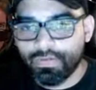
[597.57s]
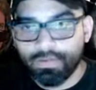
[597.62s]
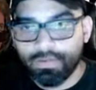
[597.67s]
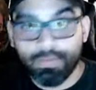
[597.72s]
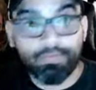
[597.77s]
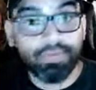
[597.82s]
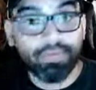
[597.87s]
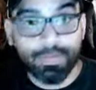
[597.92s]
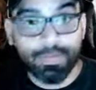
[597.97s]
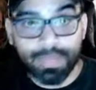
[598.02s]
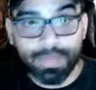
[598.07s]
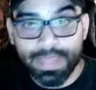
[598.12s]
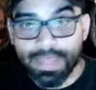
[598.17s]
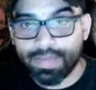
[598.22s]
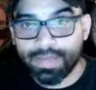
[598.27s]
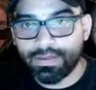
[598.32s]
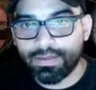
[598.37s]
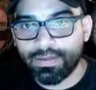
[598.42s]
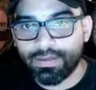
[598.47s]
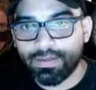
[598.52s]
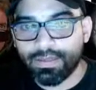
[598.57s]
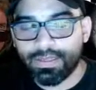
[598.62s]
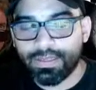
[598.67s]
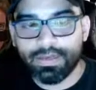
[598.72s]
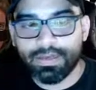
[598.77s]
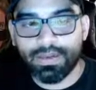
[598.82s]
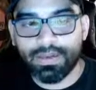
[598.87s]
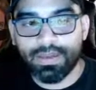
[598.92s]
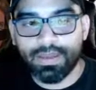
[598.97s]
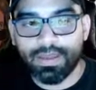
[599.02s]
propaganda, and
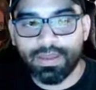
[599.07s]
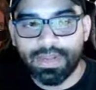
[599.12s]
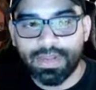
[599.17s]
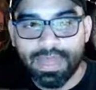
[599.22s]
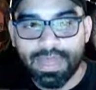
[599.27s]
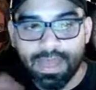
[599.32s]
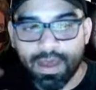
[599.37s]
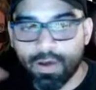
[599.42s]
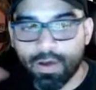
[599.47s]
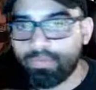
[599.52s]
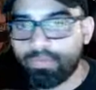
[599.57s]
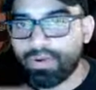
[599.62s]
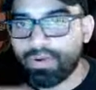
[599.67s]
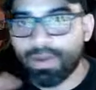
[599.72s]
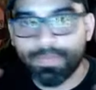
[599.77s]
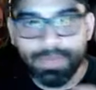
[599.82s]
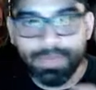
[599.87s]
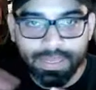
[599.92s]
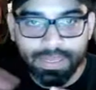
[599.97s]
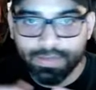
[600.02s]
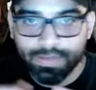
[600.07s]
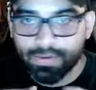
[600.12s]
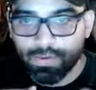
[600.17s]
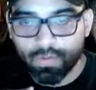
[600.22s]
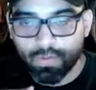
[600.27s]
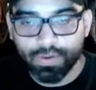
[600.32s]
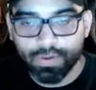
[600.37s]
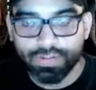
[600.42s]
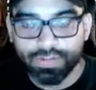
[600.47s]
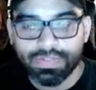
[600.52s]
and how propaganda
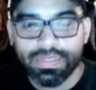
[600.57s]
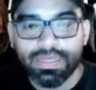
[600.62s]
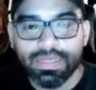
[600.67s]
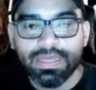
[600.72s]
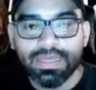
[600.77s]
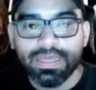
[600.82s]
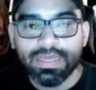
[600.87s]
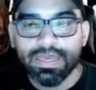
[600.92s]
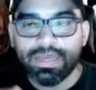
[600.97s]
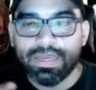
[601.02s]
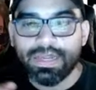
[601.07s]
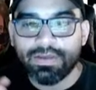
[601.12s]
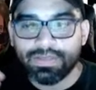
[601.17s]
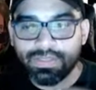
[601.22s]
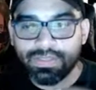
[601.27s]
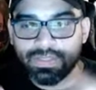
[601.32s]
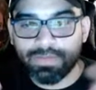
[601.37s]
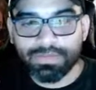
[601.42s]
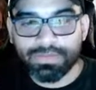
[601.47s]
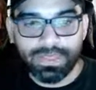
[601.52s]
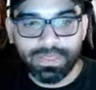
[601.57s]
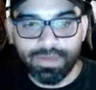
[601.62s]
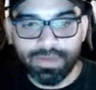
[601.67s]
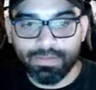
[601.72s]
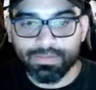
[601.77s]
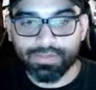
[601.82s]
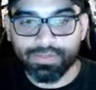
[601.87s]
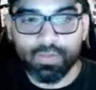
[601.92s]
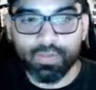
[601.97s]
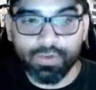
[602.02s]
works, and how
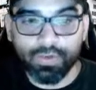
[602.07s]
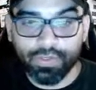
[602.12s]
sometimes what